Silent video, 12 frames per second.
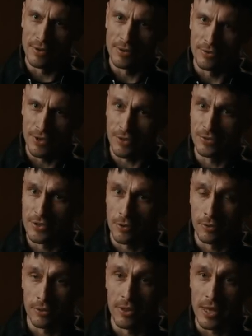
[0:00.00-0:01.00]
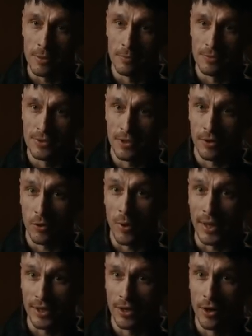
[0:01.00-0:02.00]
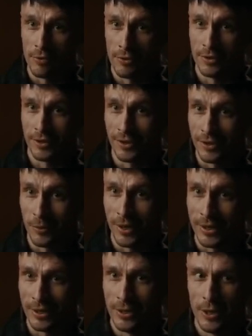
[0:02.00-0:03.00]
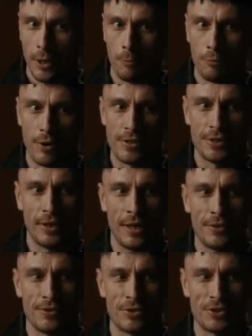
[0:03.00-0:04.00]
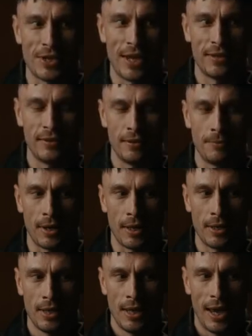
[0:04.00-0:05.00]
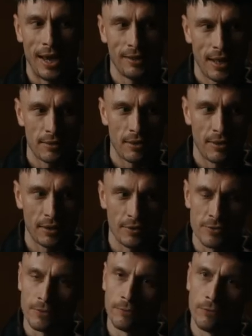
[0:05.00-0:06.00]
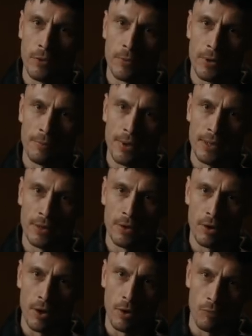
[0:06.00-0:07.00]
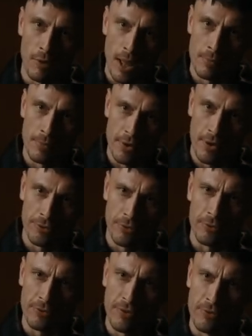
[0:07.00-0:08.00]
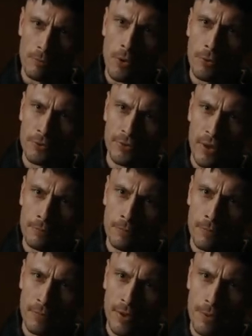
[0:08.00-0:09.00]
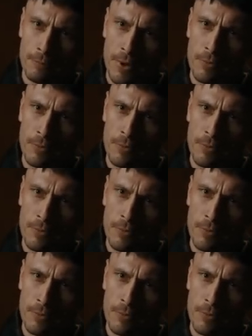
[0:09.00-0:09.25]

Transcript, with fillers: Reindeer touches on themes that are quite current and quite present in society, but I, I like to think it doesn't form an opinion or, or ram a certain sense of morals down, down